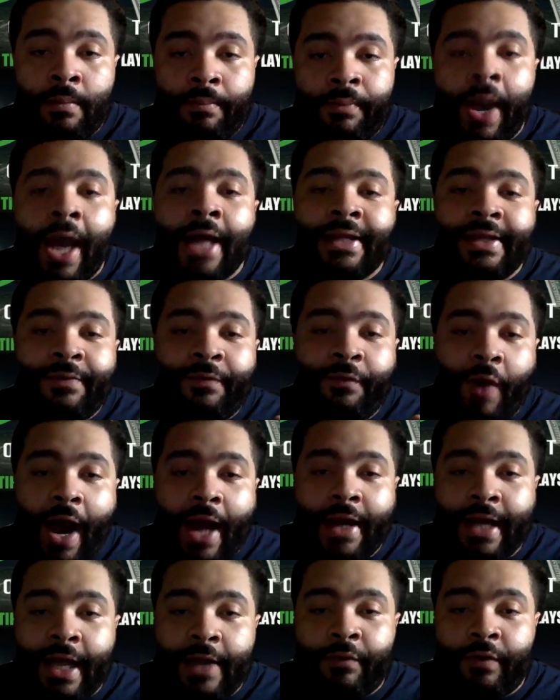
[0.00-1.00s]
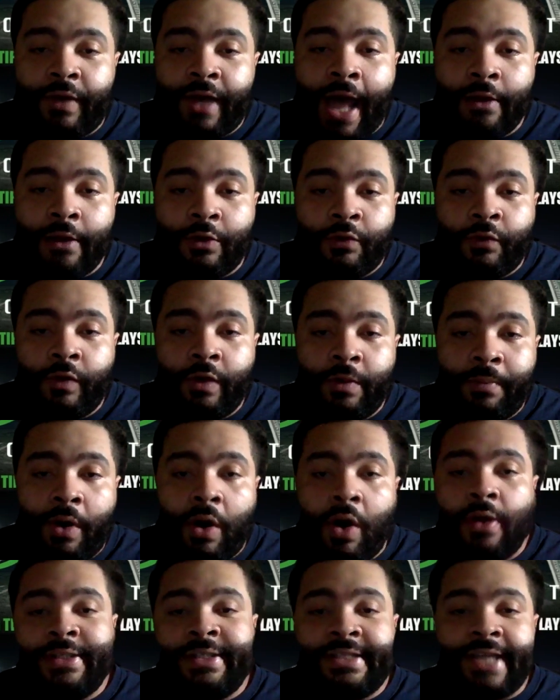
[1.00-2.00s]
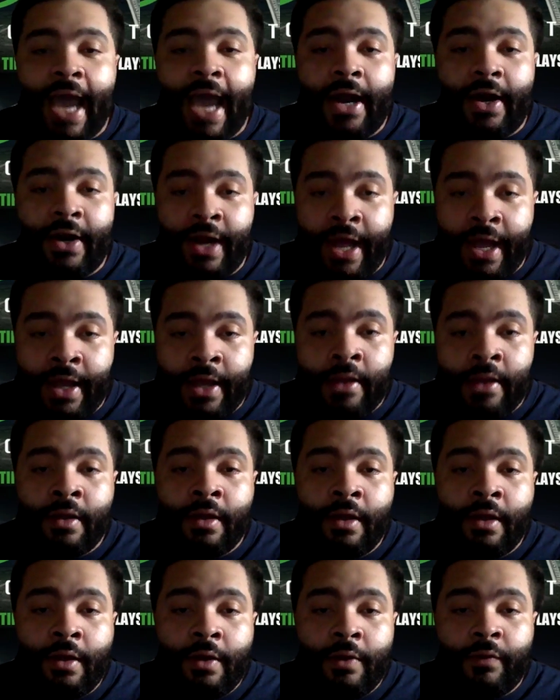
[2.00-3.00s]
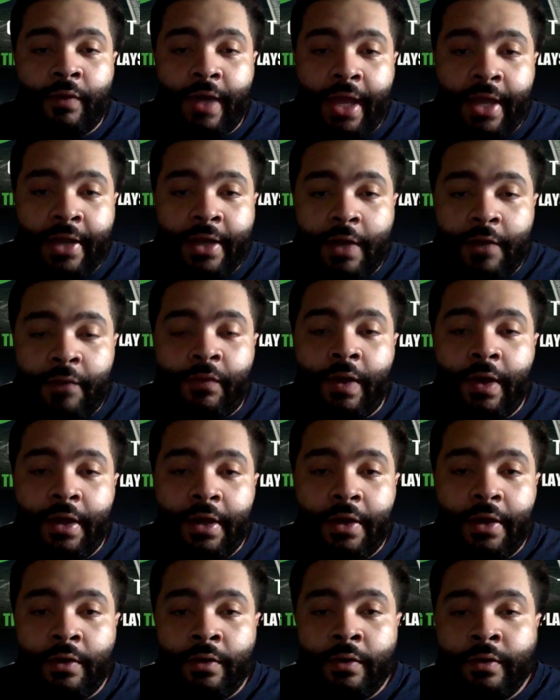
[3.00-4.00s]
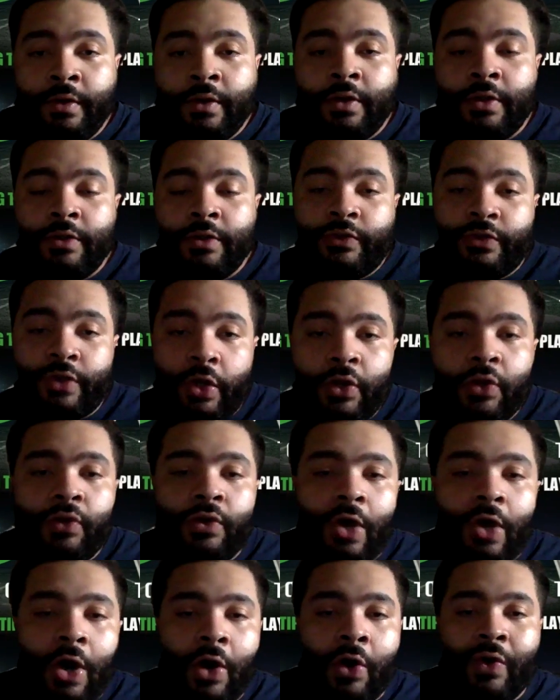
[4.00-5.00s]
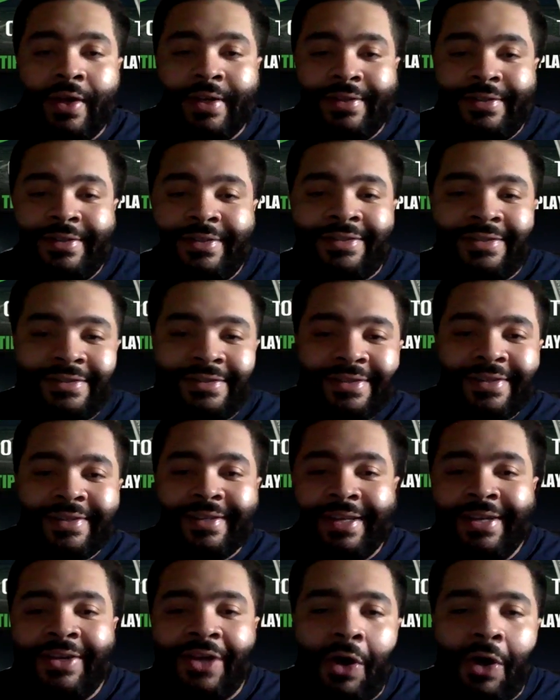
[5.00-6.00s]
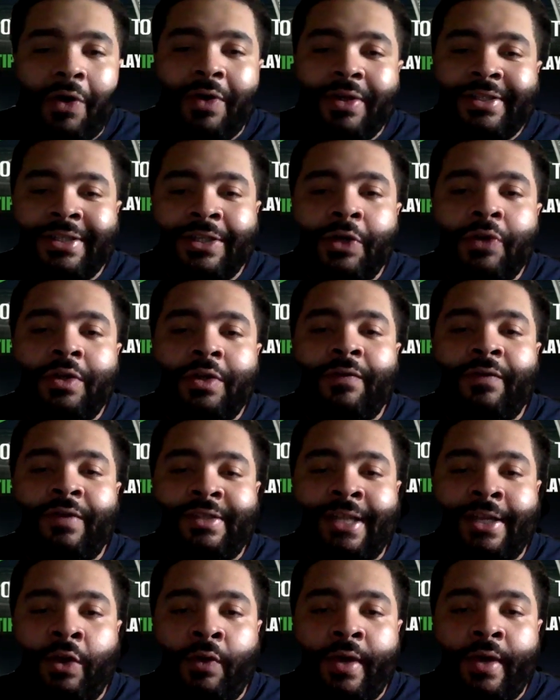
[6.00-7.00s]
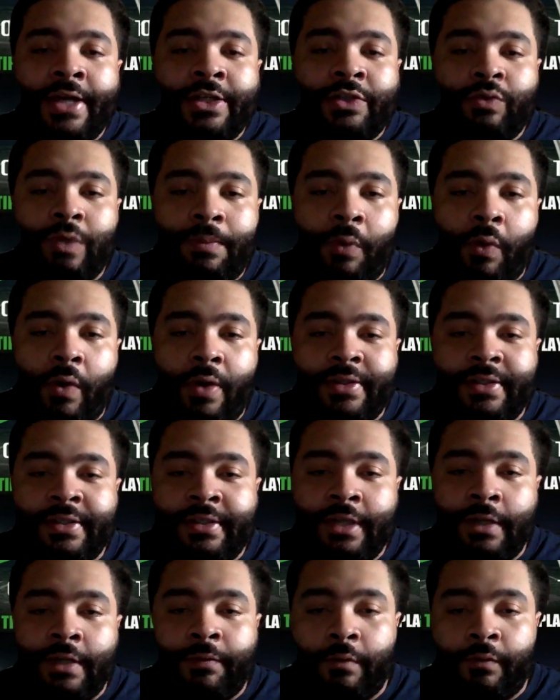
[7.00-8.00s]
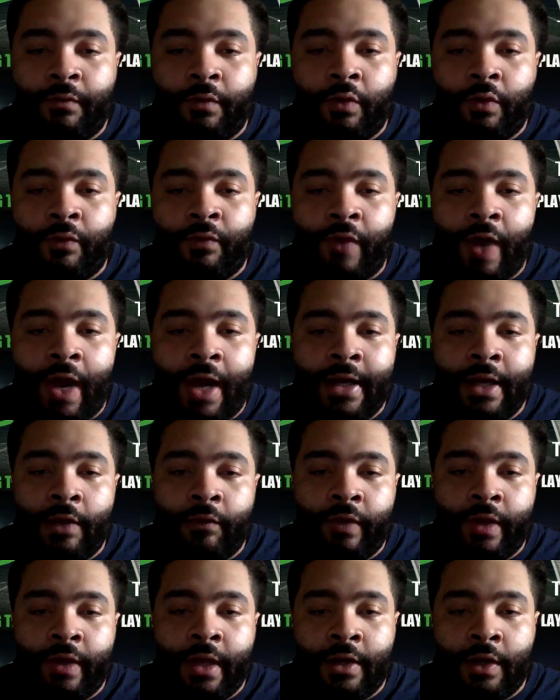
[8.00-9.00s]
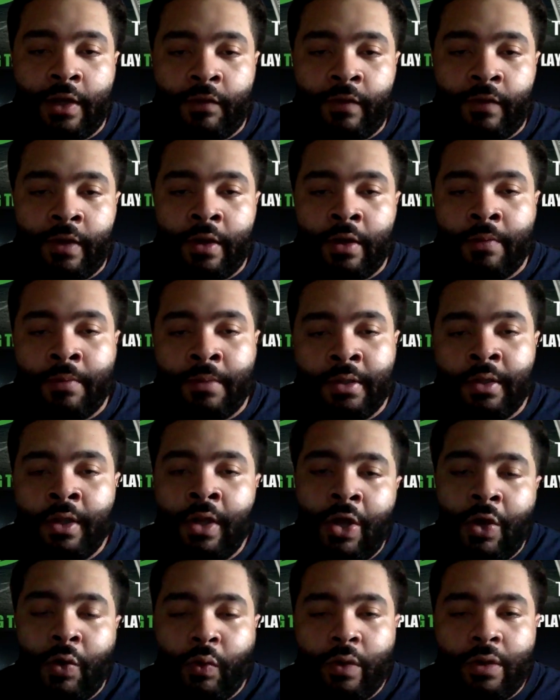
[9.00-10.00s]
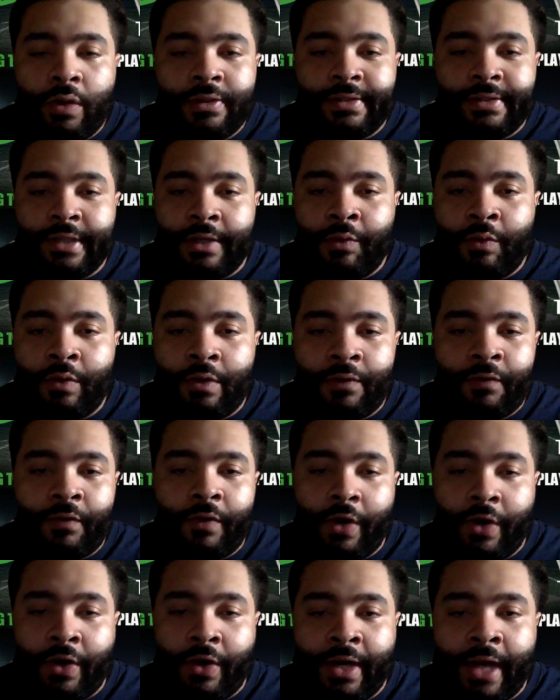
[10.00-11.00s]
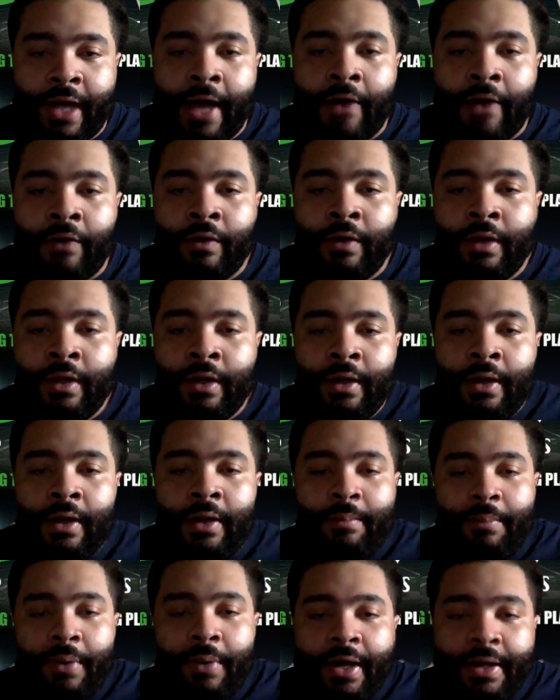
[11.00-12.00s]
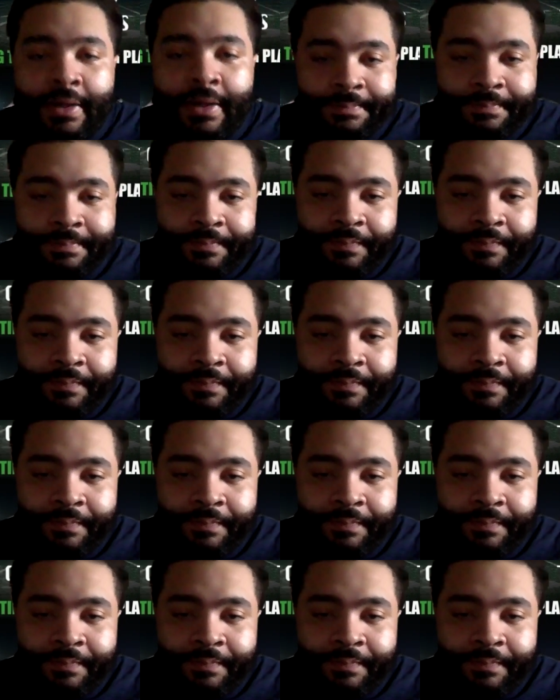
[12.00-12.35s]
Probably Friday for college football, Saturday for NFL. So it's a little different because I know injury reports is different for Friday for NFL, but we'll see. We'll figure it out. But